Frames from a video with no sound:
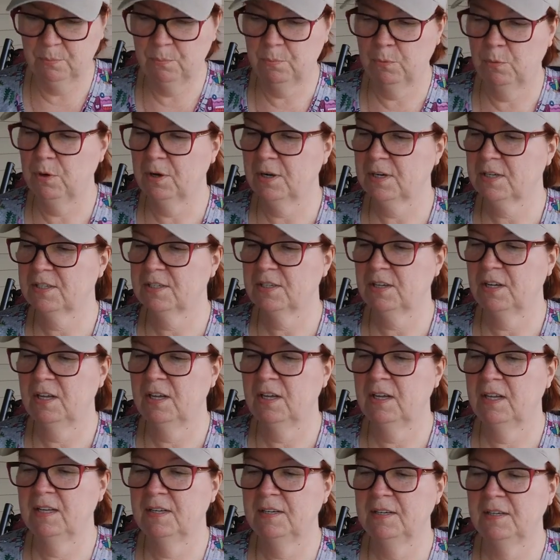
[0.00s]
worked
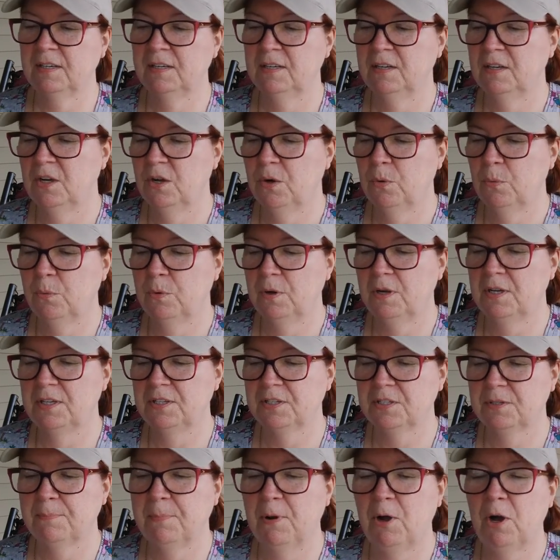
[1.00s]
on
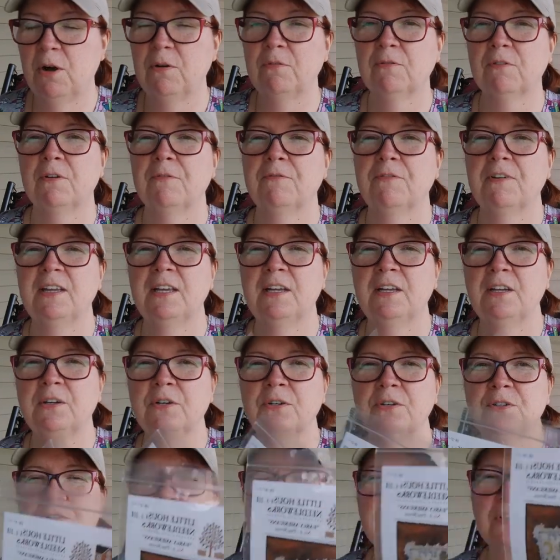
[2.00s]
was Paul
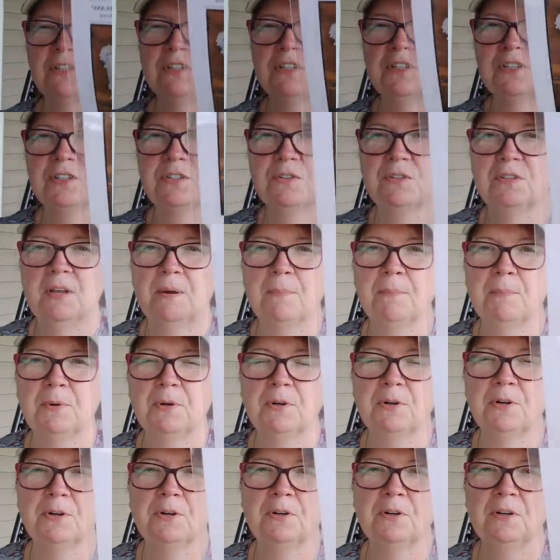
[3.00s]
Revere. So this is
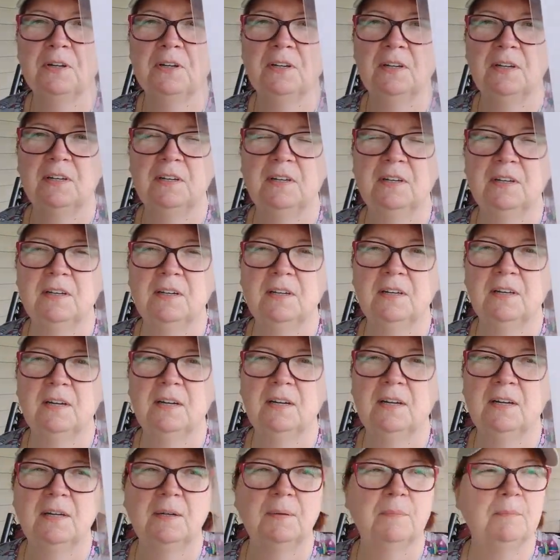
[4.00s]
number
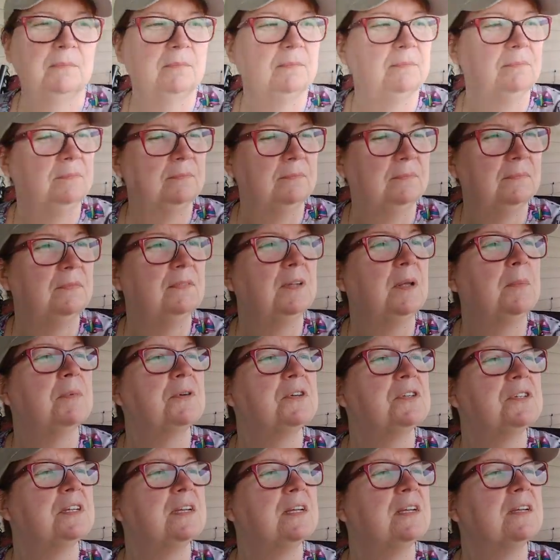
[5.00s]

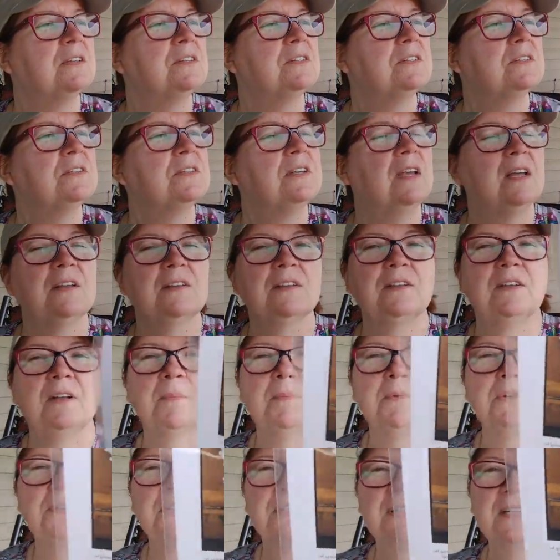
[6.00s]
6. Yeah,
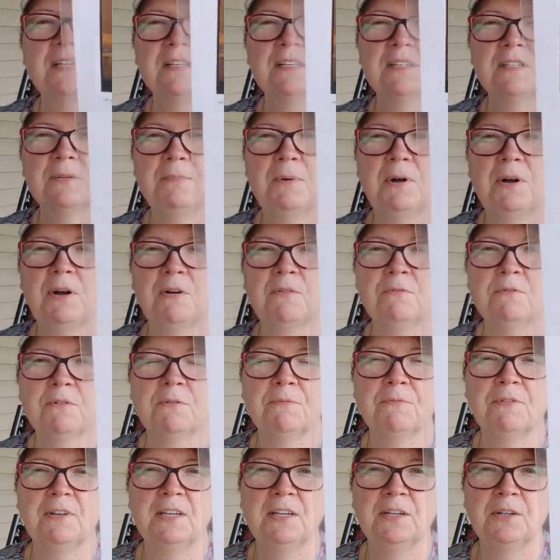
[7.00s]
number 6, Paul
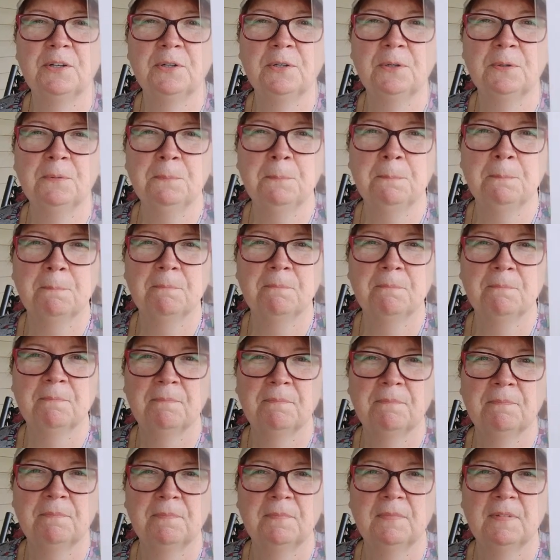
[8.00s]
Revere.
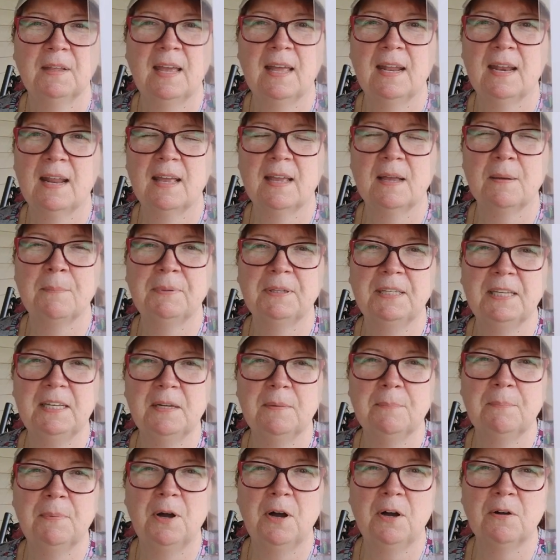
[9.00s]
And I
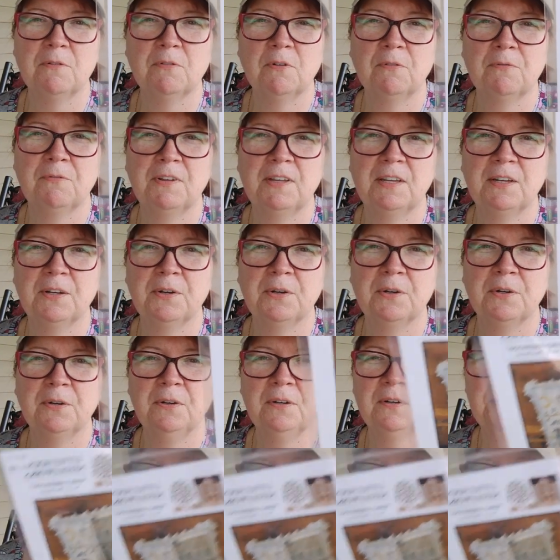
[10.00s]
completed Paul Revere,